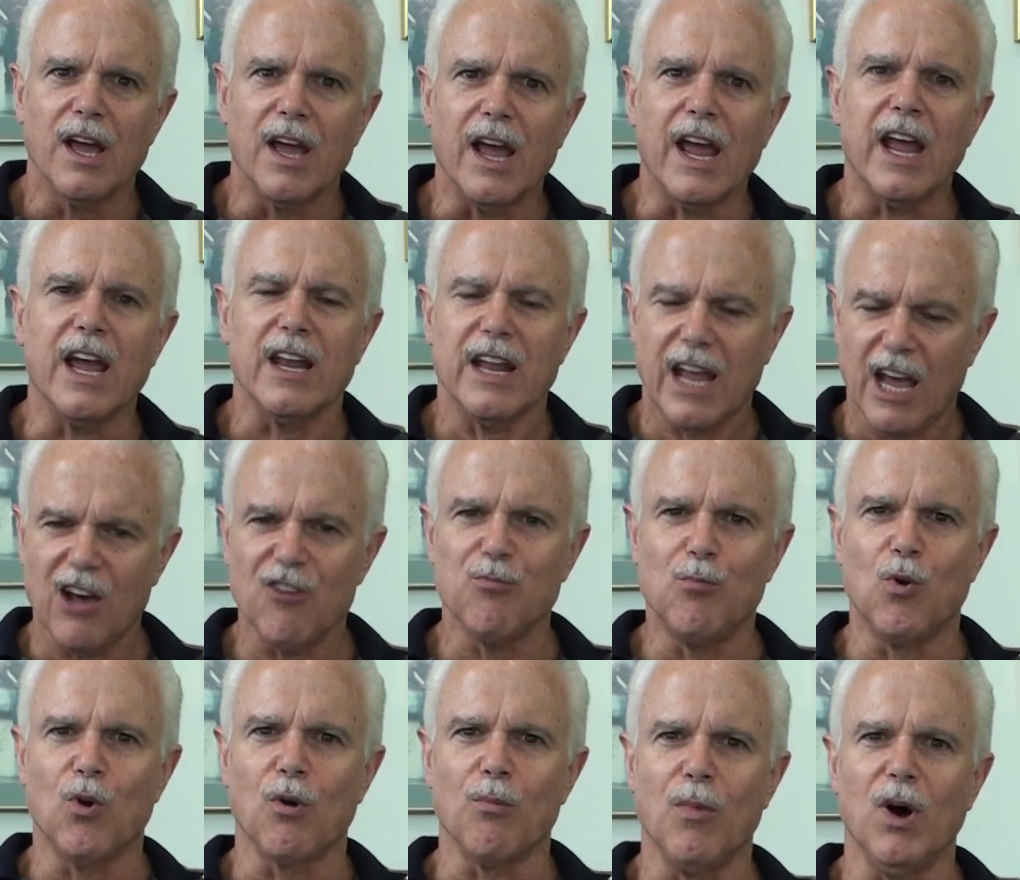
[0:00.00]
and have
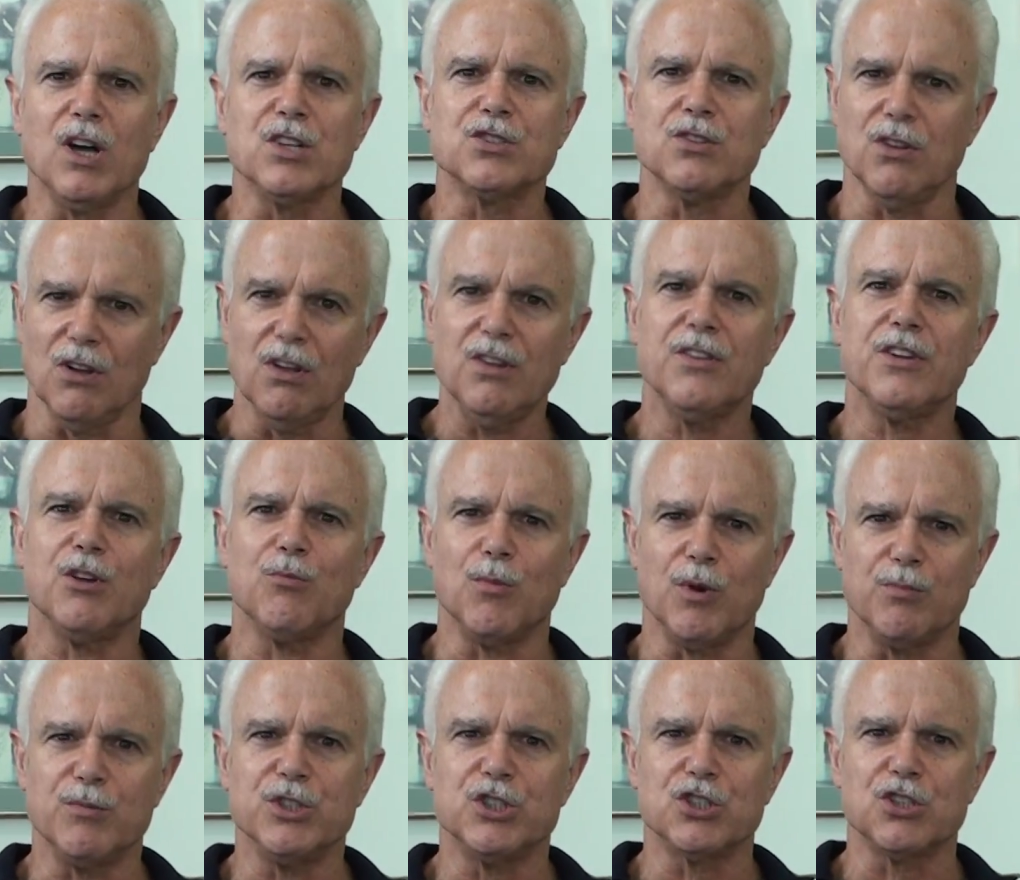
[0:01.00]
more muscle than
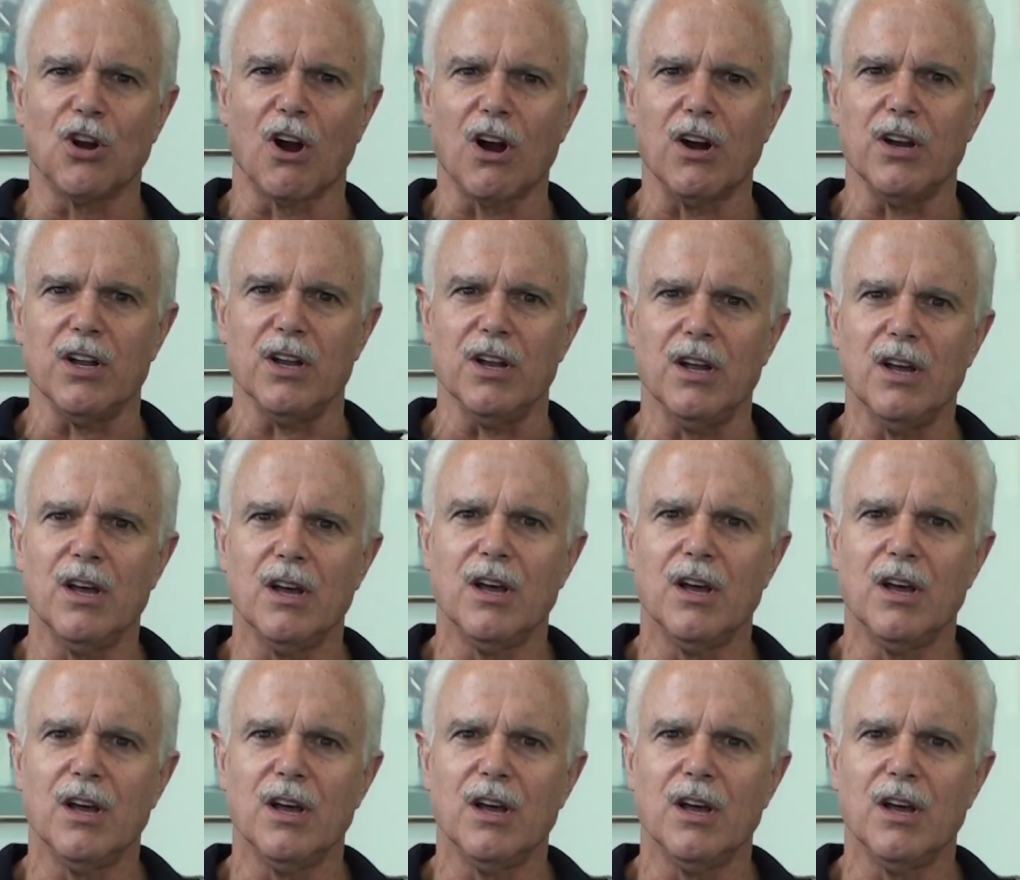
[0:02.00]
when we started.